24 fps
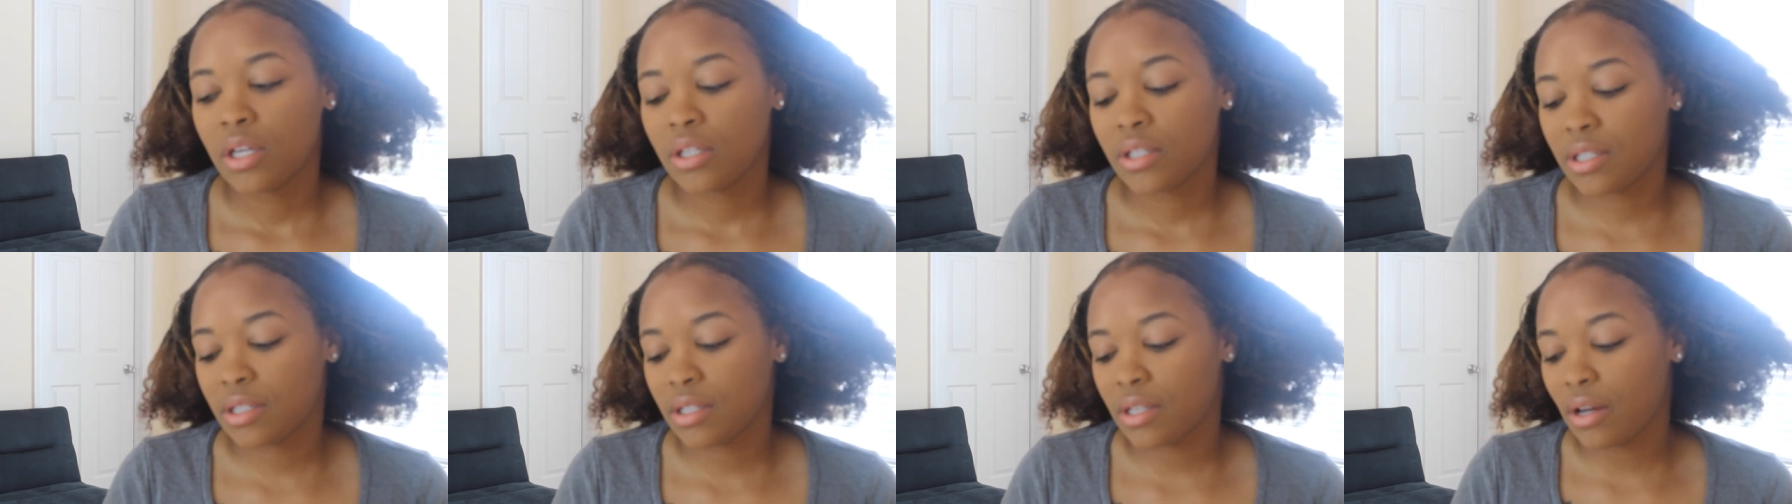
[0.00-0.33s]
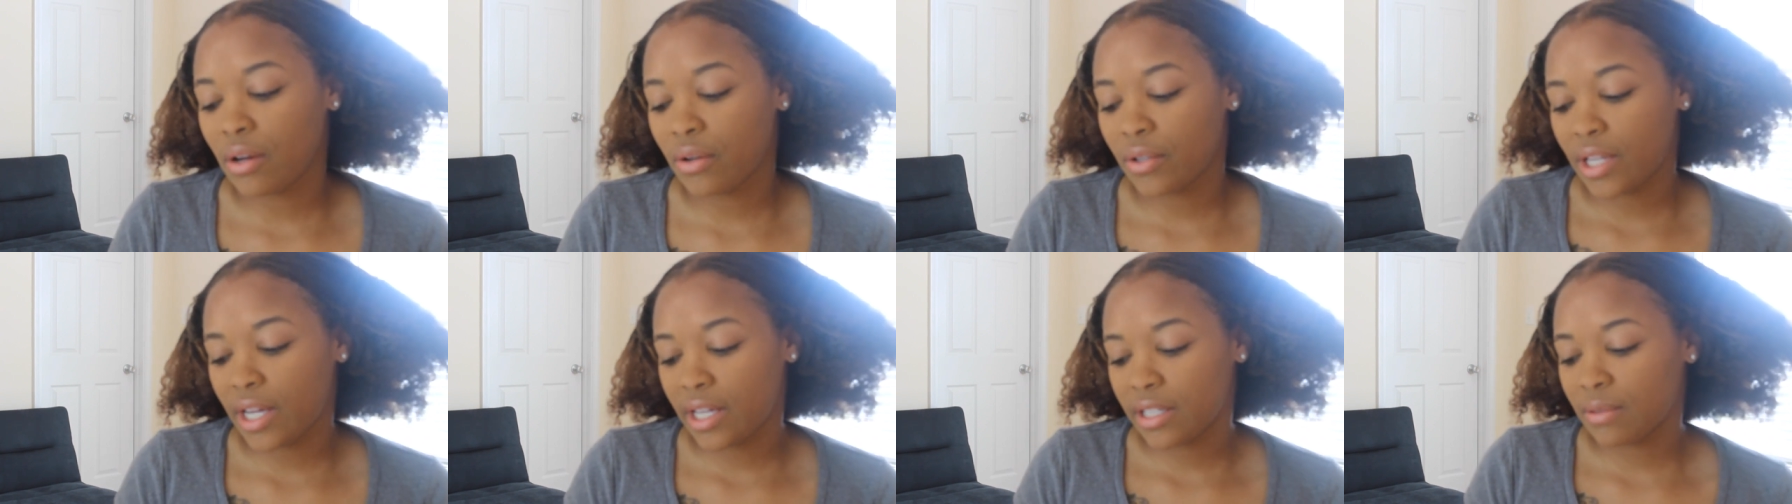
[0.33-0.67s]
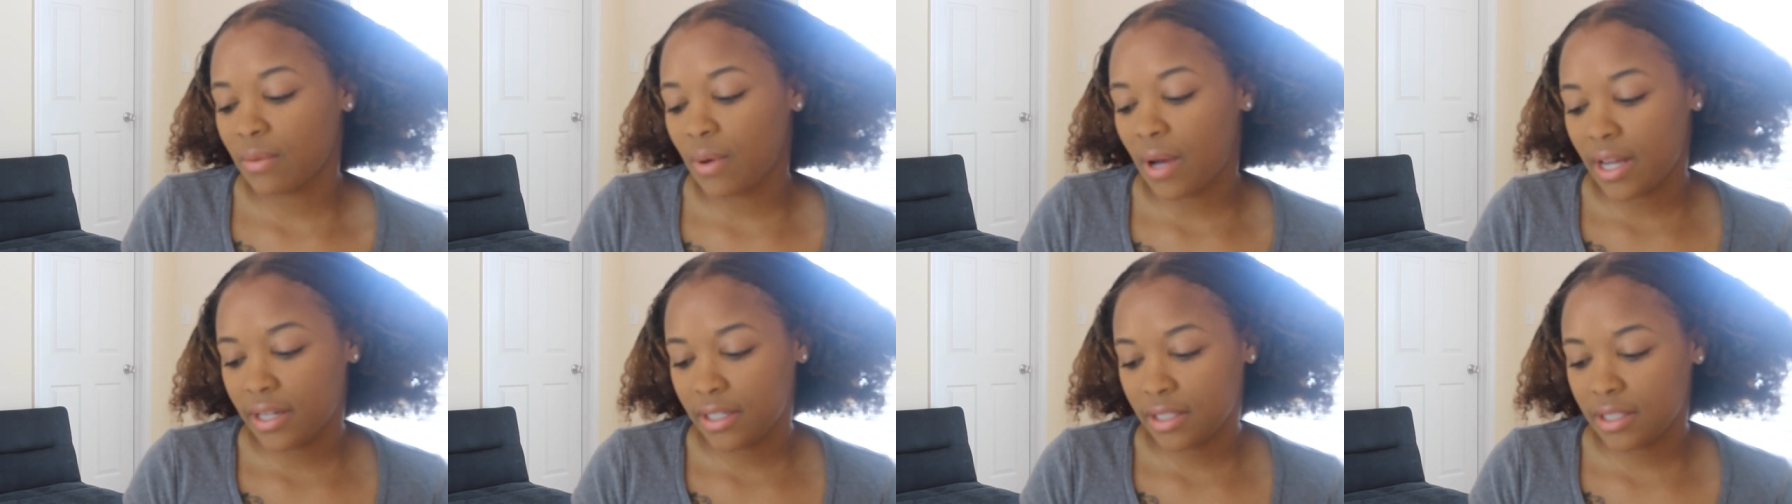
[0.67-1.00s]
So
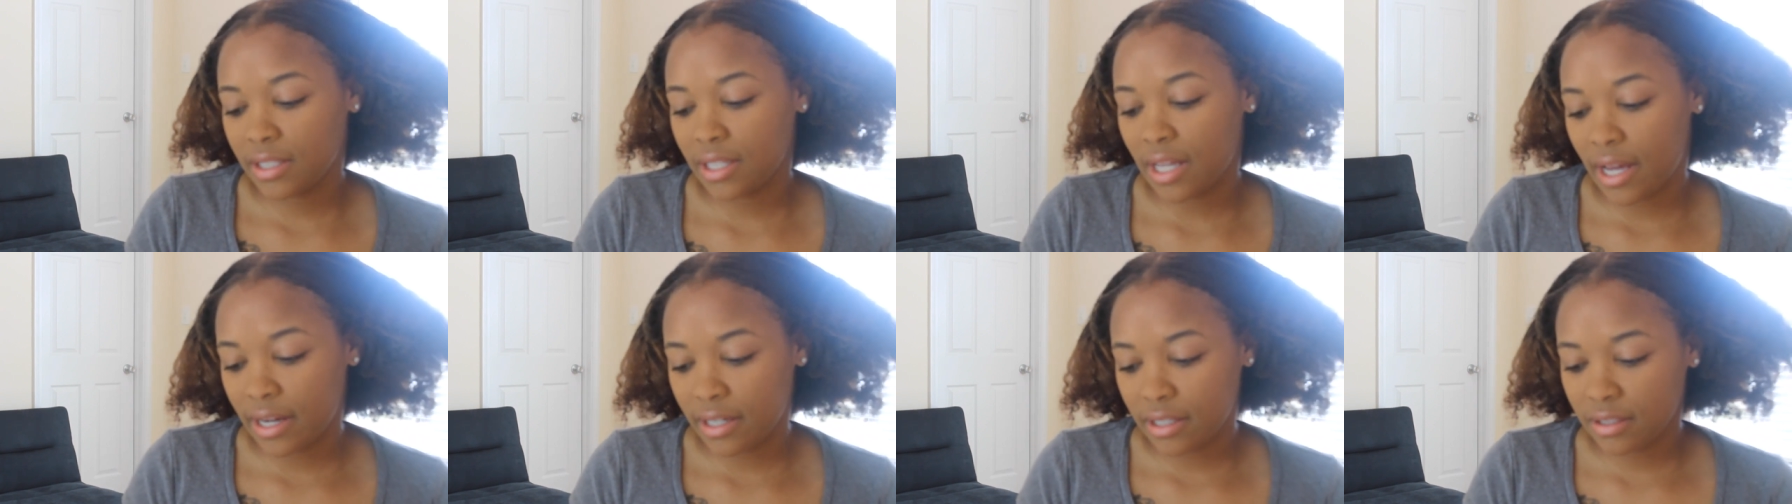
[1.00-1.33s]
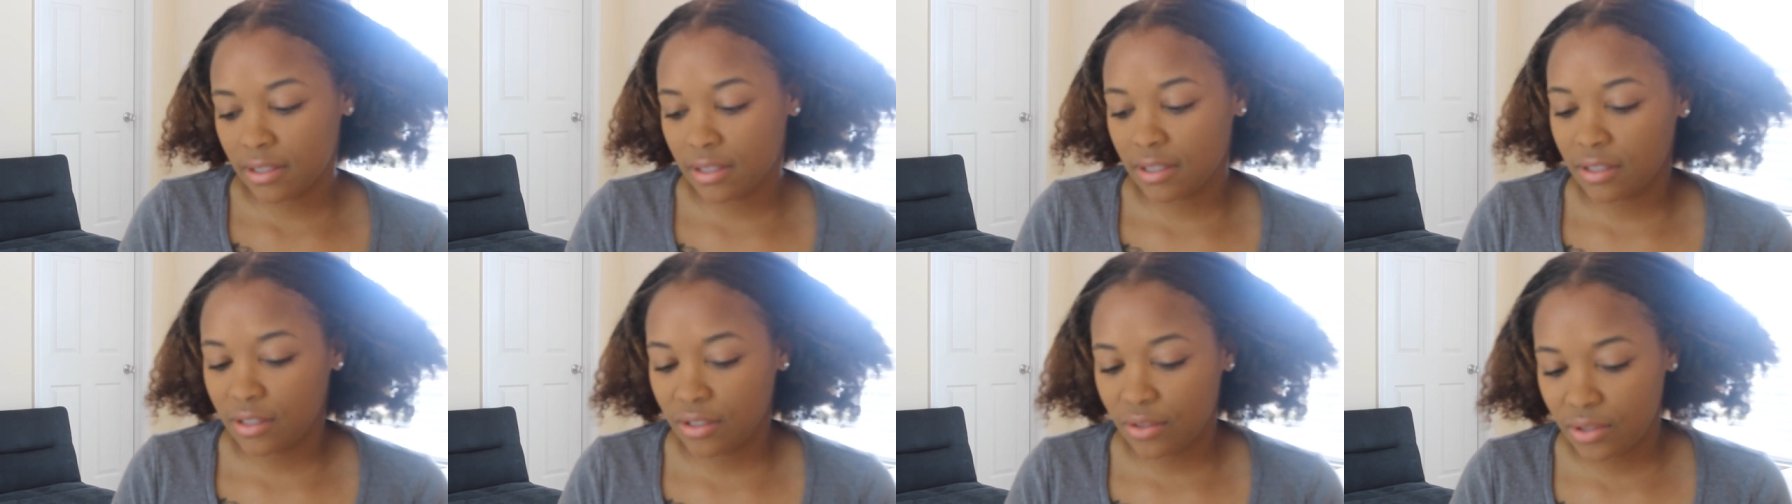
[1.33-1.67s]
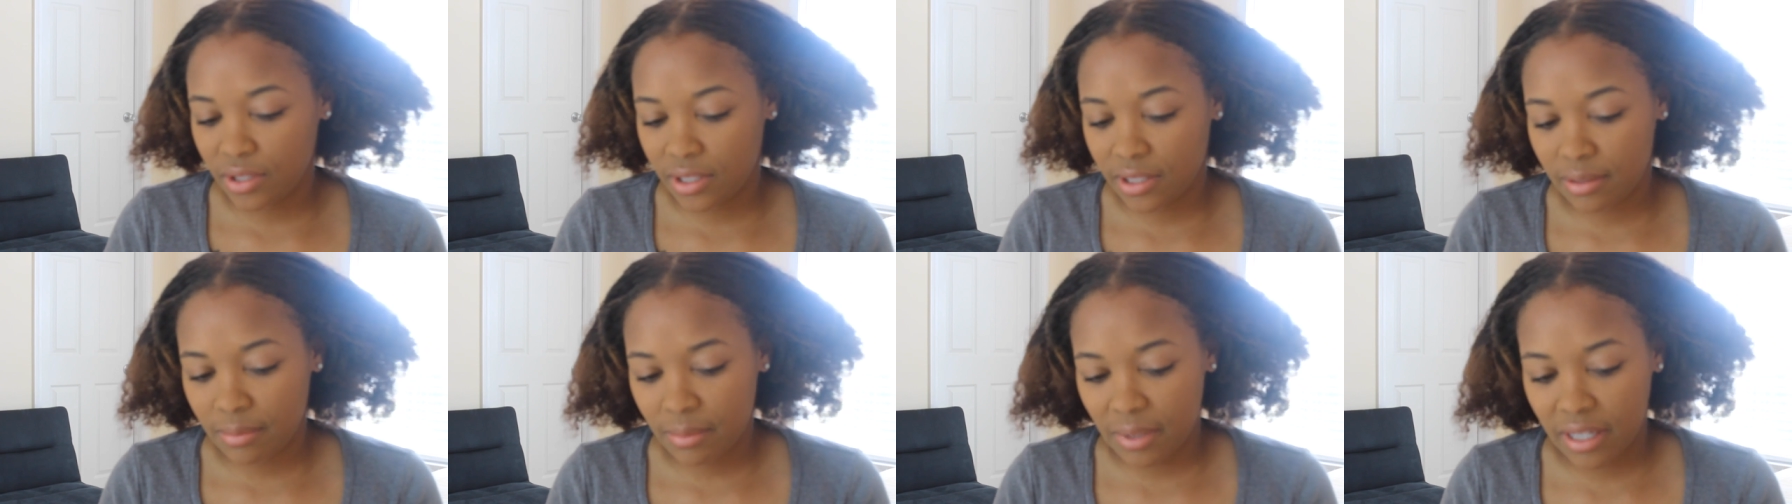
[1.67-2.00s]
that's why I decided to
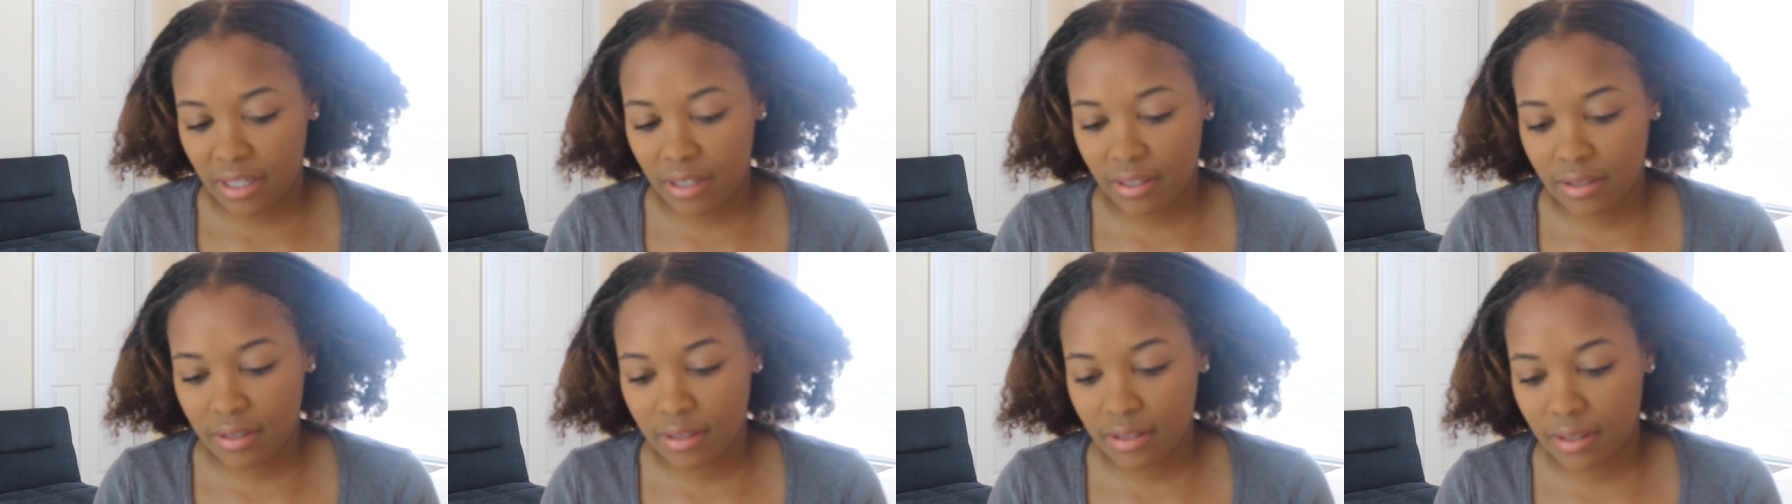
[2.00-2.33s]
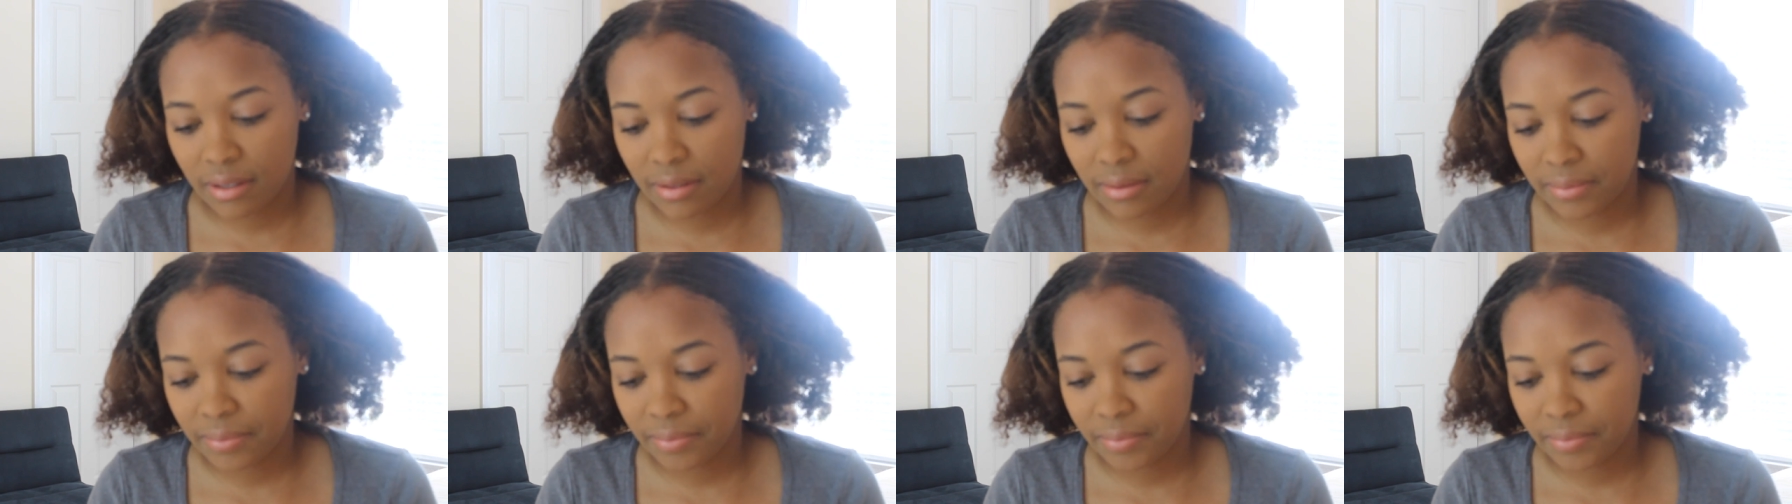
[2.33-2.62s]
do this mask.